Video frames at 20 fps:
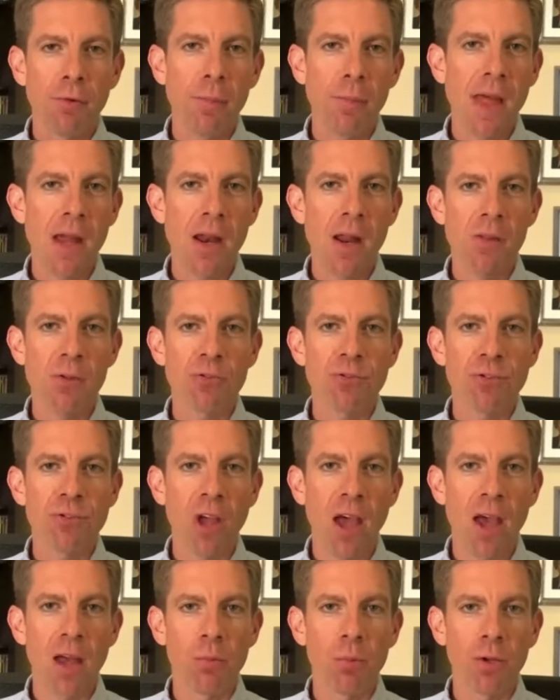from that other
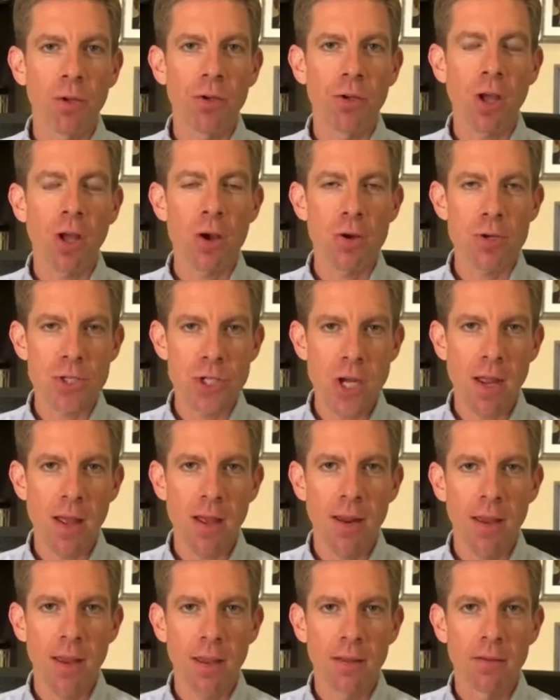side when you're
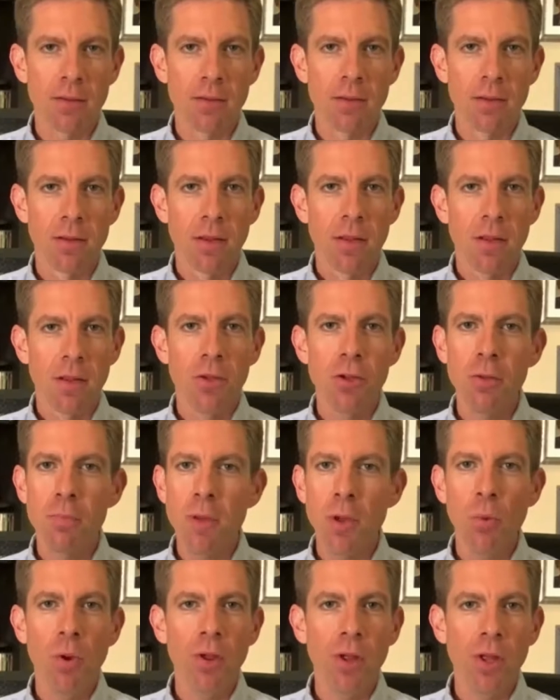negotiating,
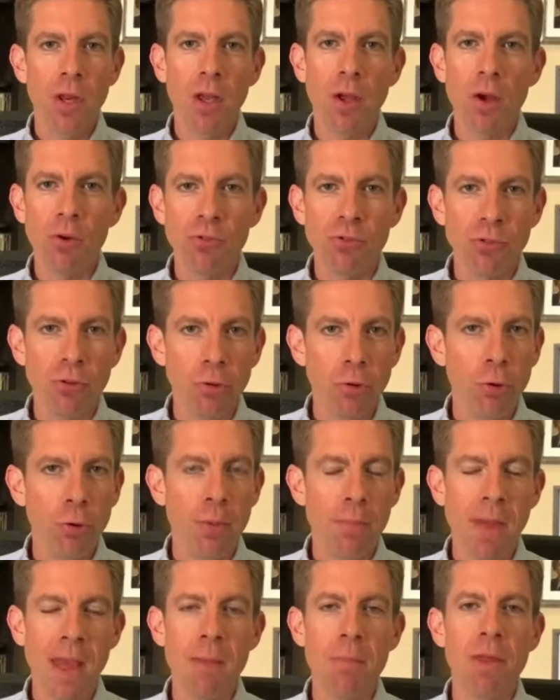you'd be willing to go
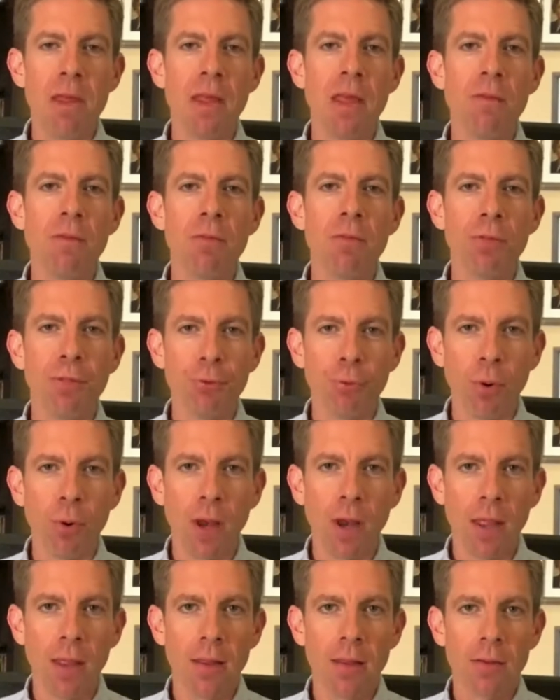2 and maybe even
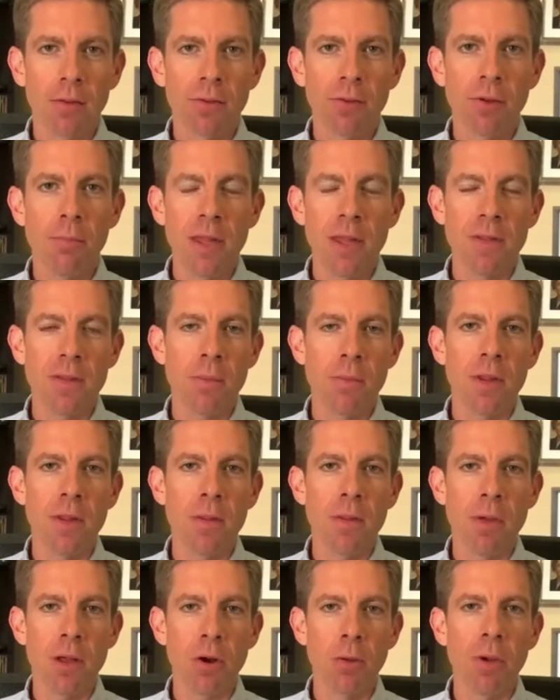3 to meet them
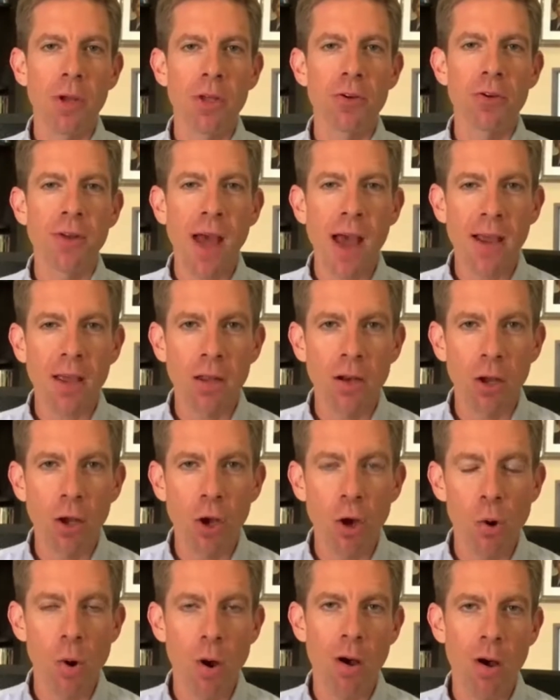in the middle, but you're not going
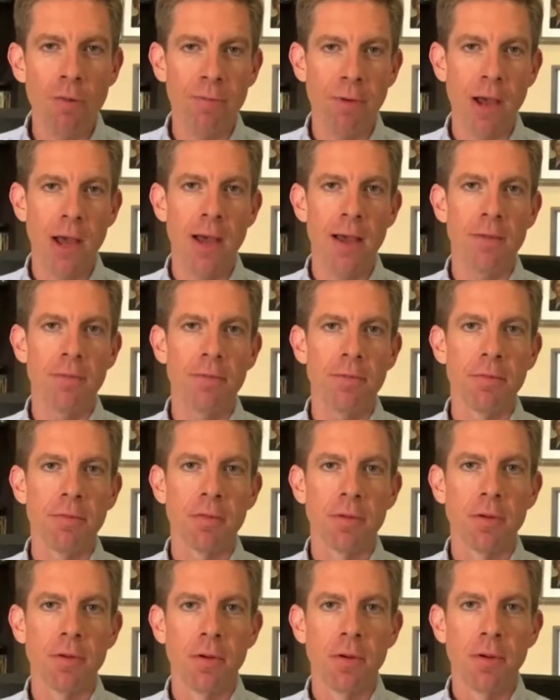to go all 5.
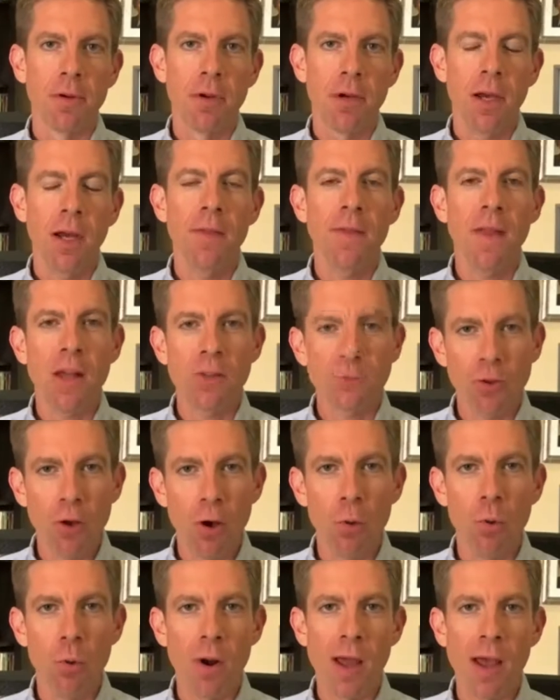And
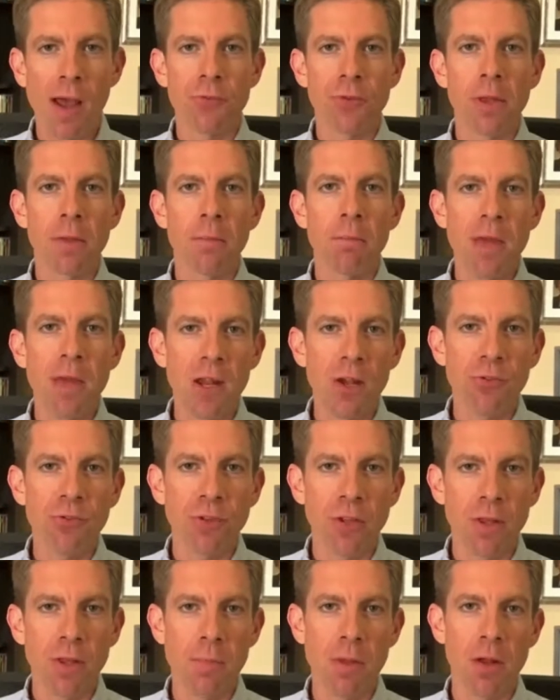that's all we're asking. Meet
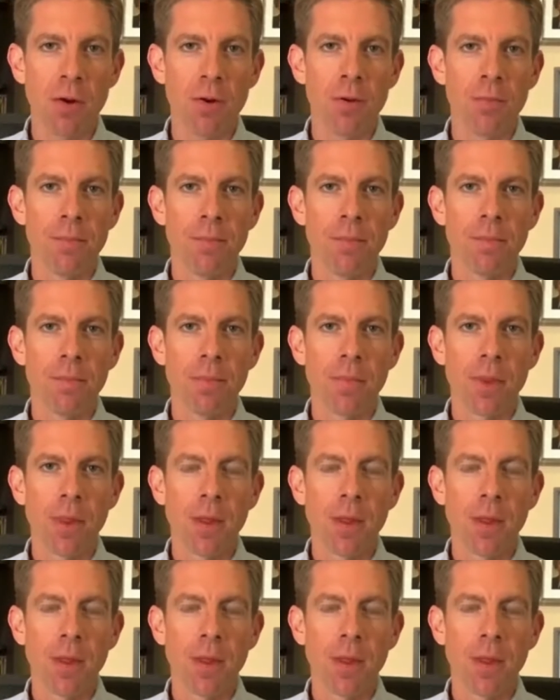us in the middle.